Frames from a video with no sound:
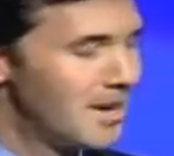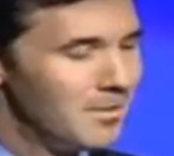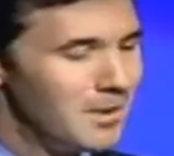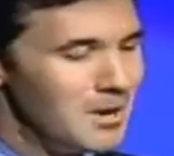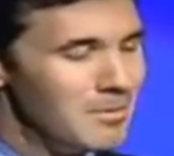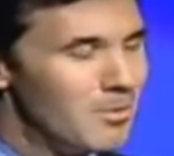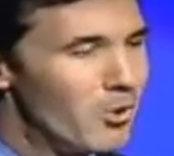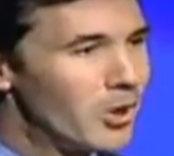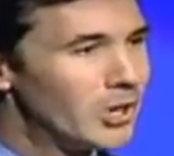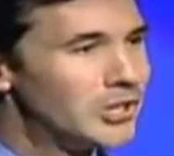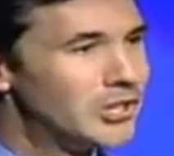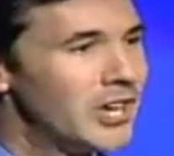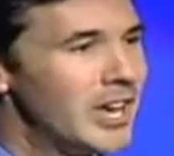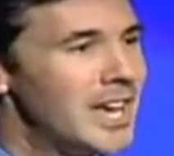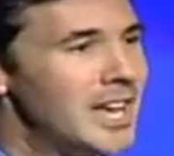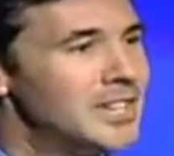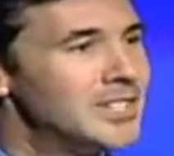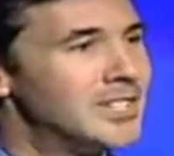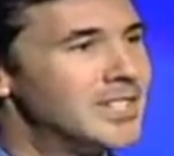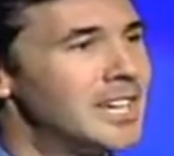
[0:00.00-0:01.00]
and more
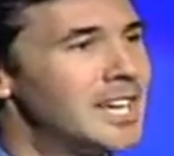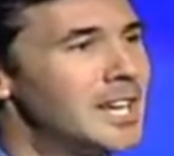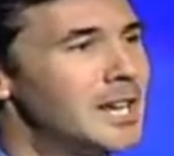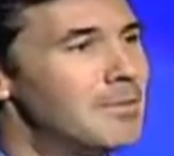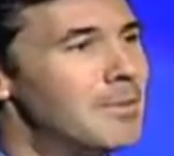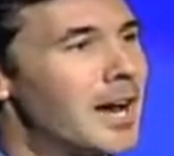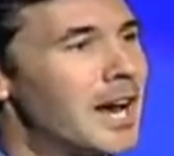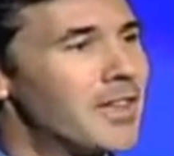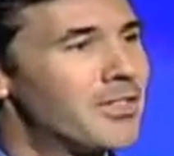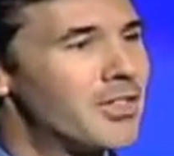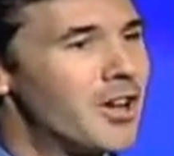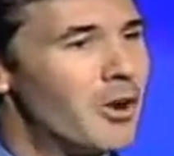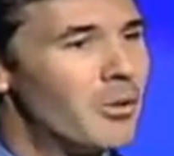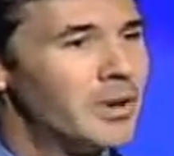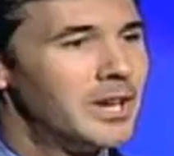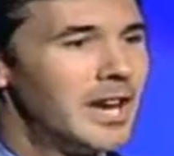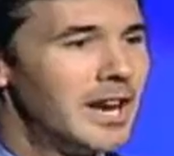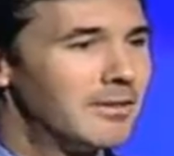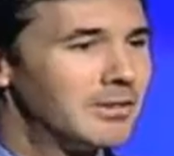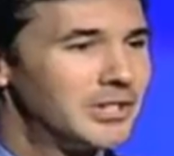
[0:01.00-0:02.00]
change than anybody thought
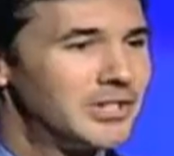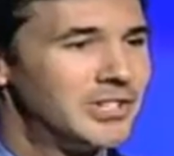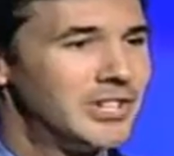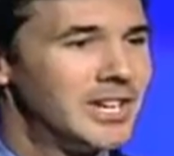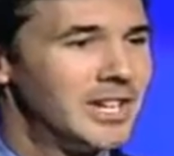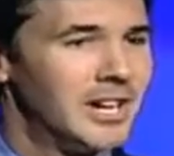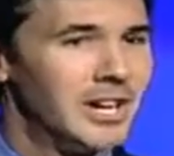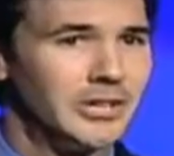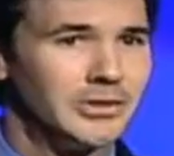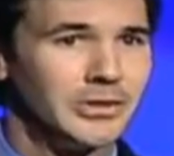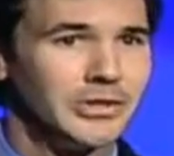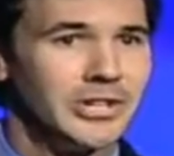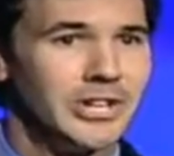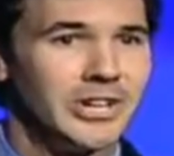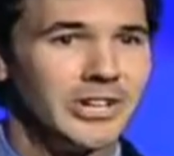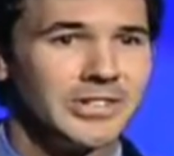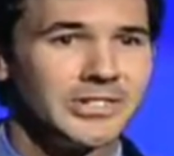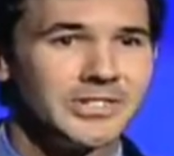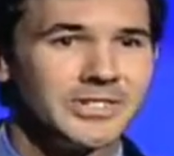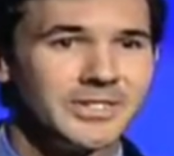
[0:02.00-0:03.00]
we'd ever see in 100
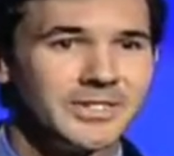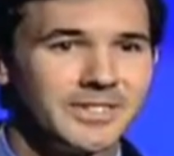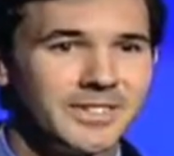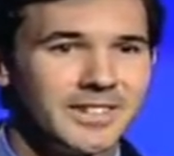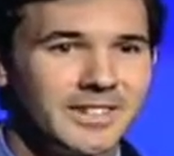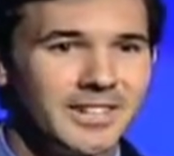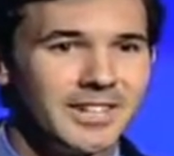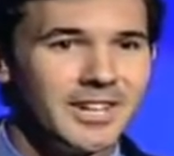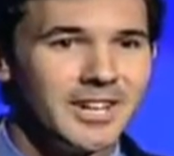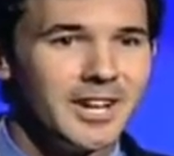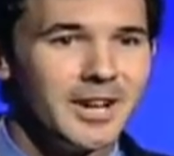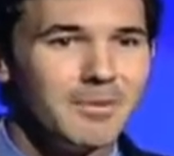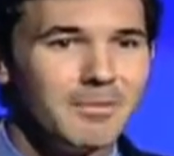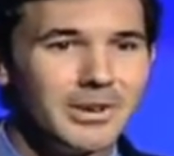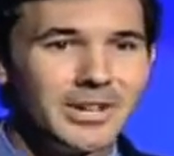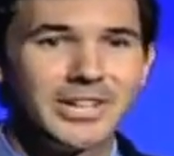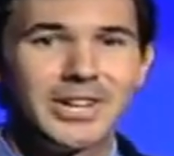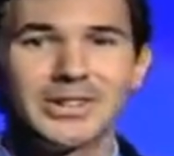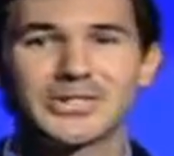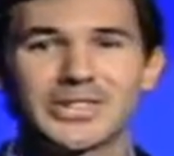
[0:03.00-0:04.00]
years. But
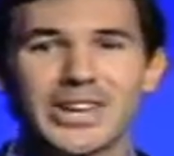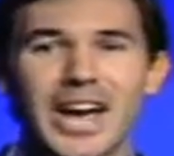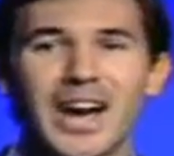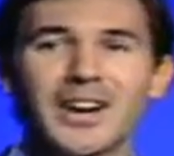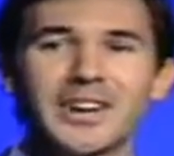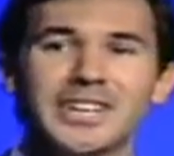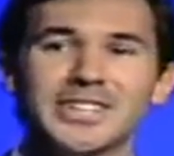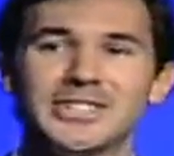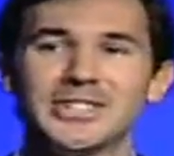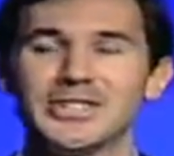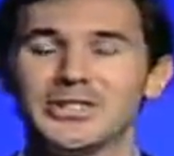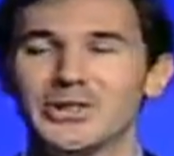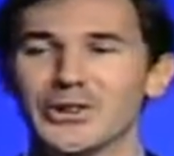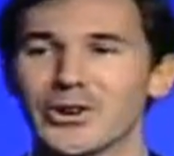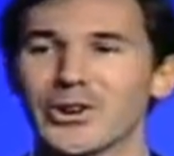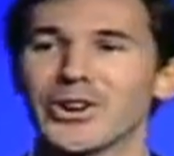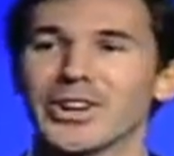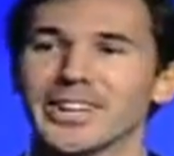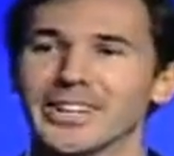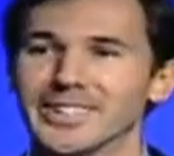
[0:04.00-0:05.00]
scouting is
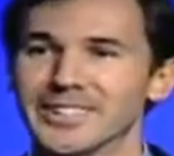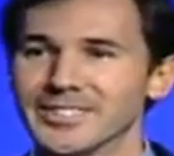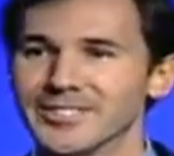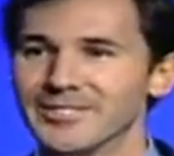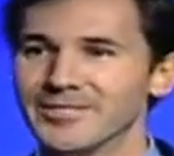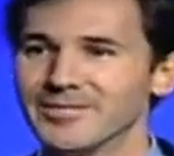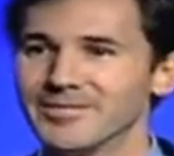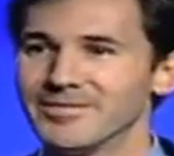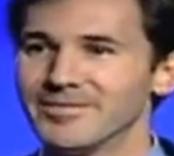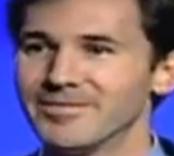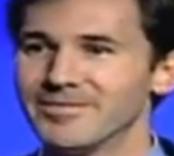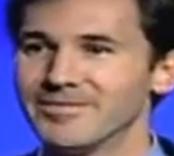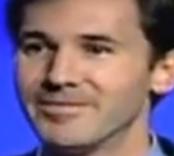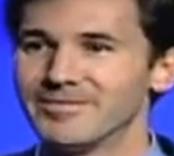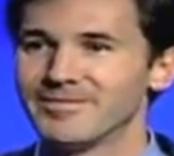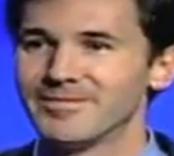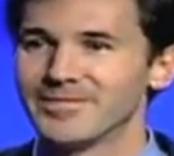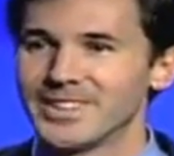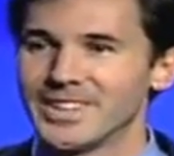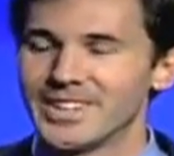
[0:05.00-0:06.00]
enduring.
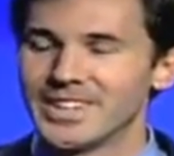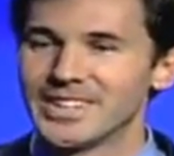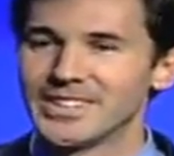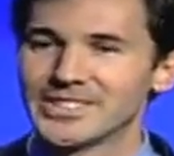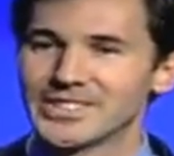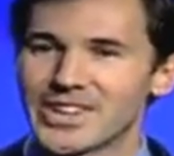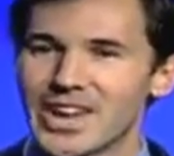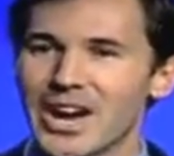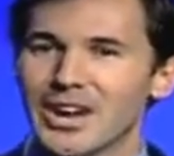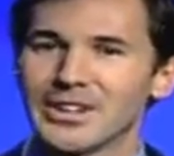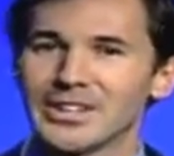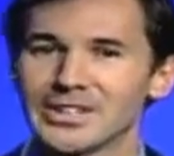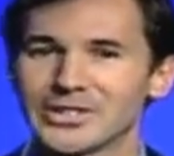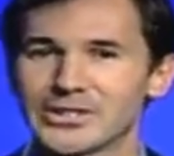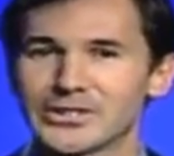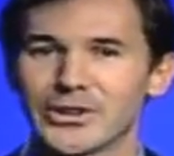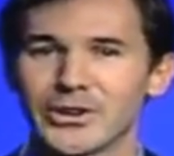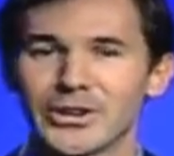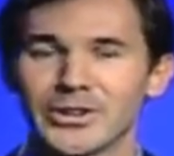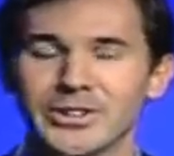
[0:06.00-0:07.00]
Scouting is
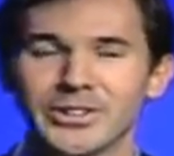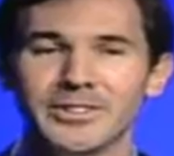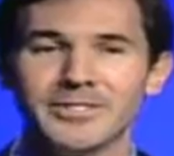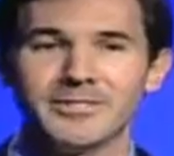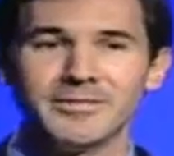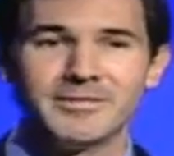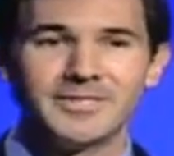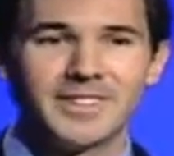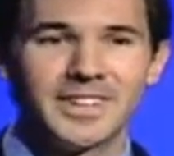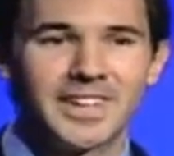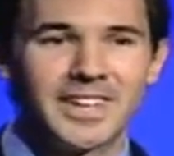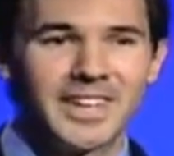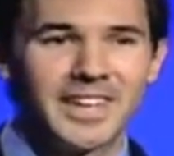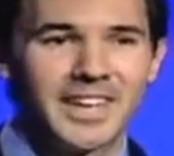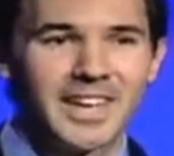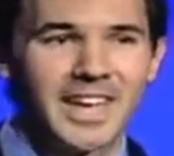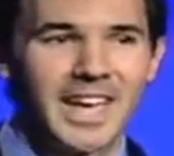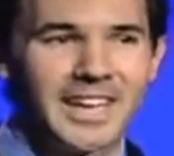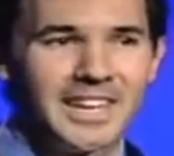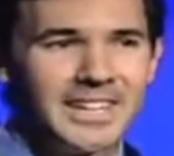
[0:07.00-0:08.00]
certain.
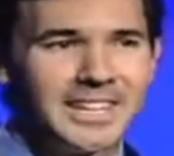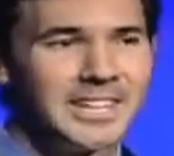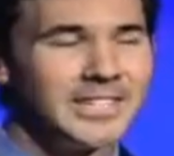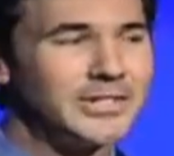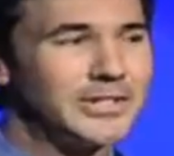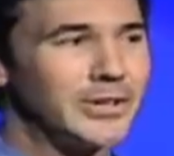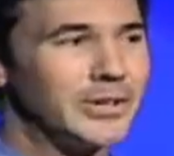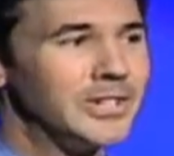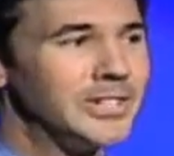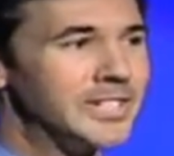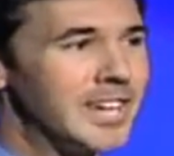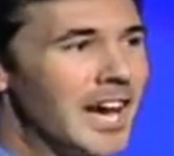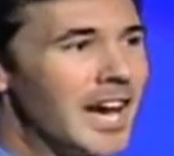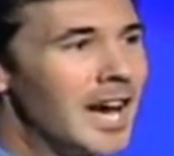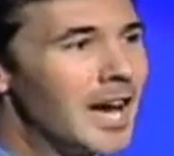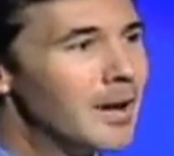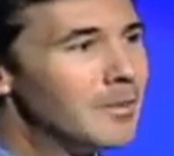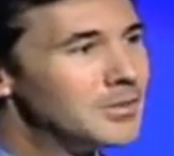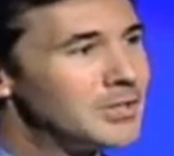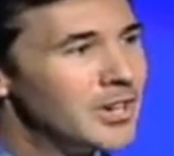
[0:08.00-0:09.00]
And in uncertain
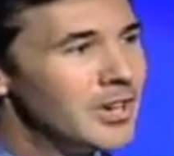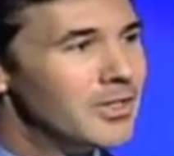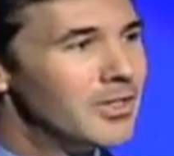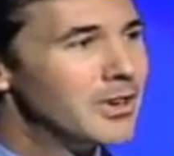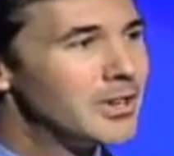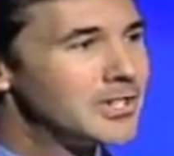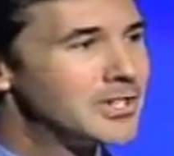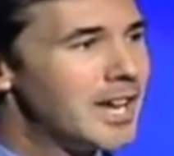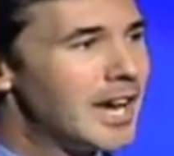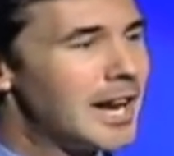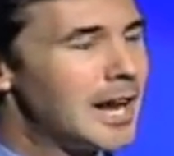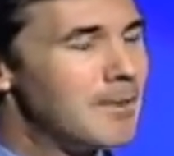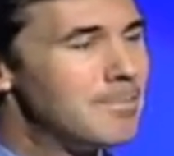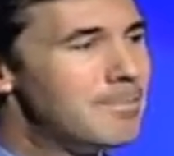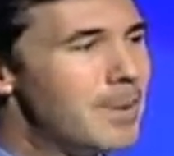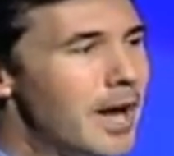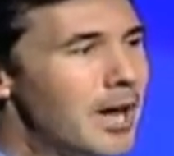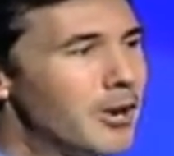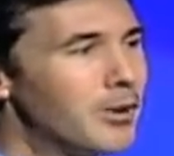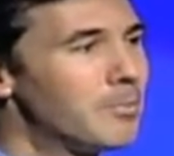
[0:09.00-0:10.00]
times, there is not a
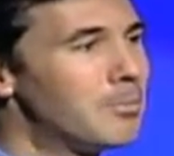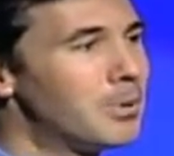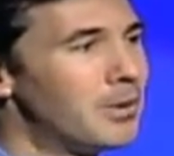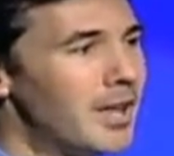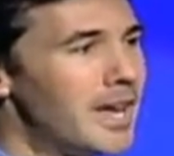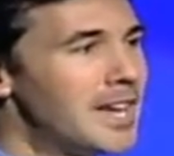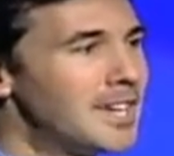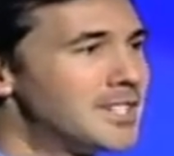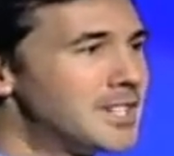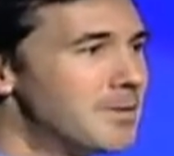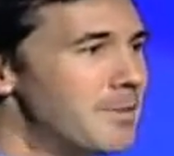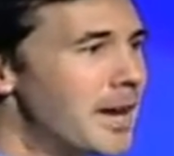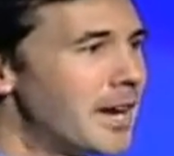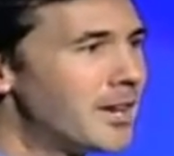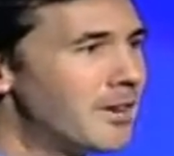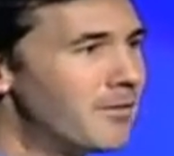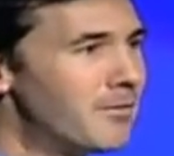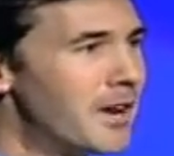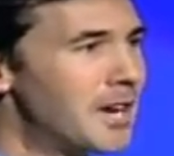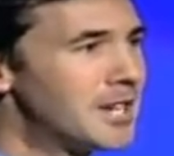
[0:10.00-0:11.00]
better place to make
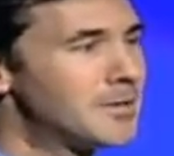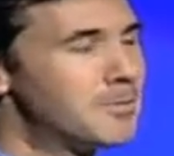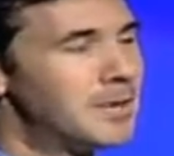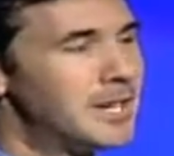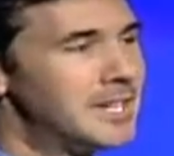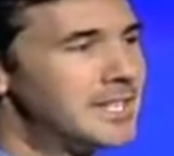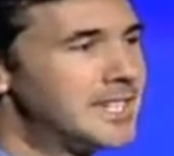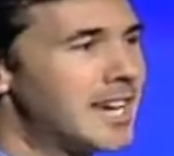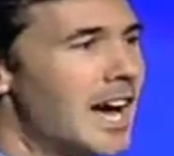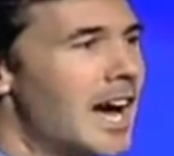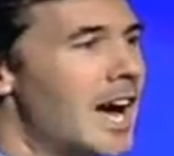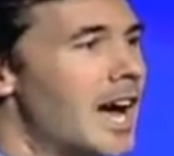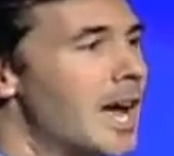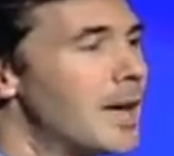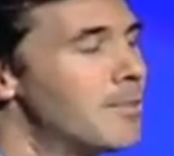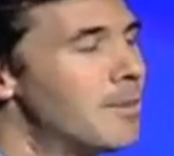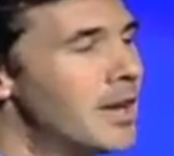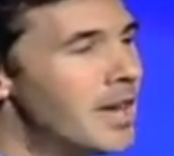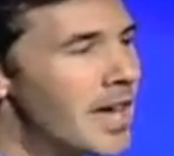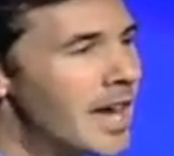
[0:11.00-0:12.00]
an investment in
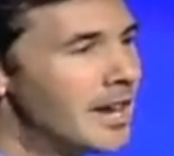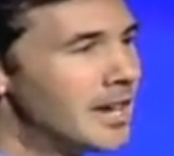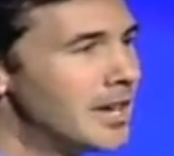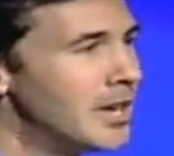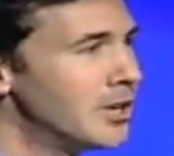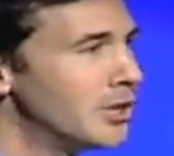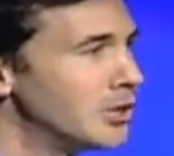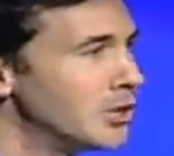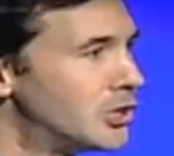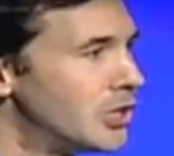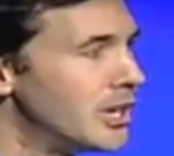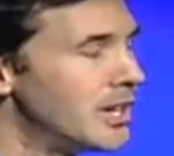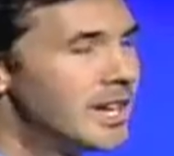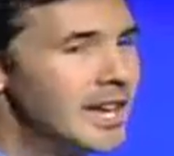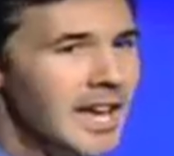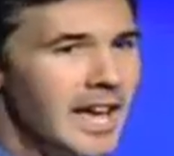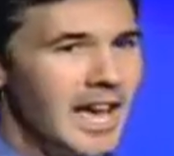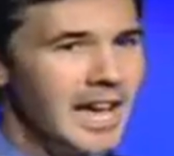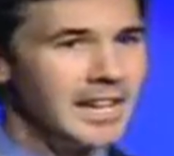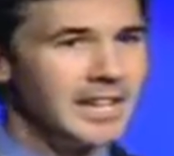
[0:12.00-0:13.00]
time and energy
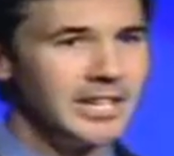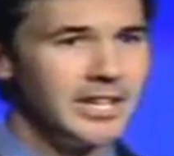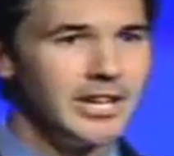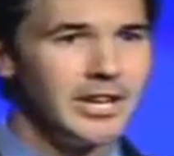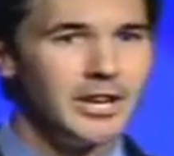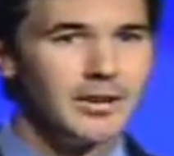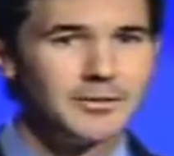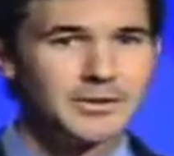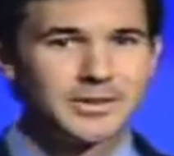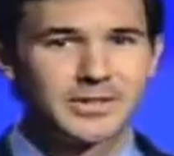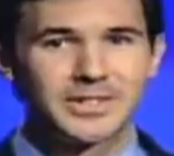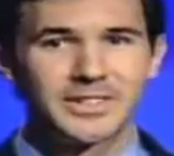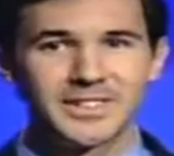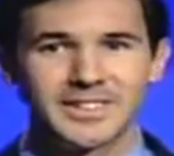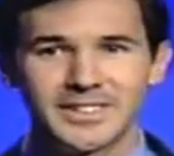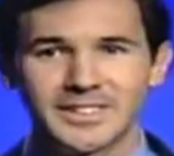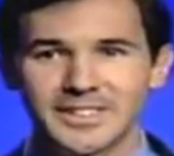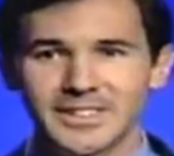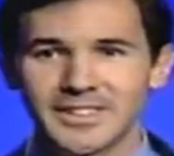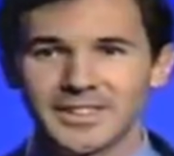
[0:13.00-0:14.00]
and gifts
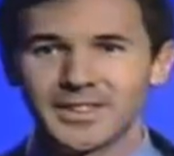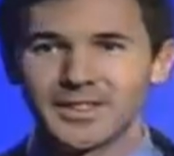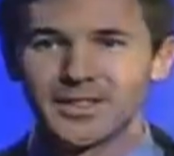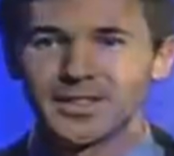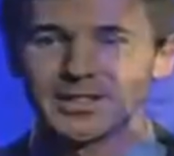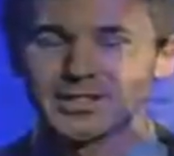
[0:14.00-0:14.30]
than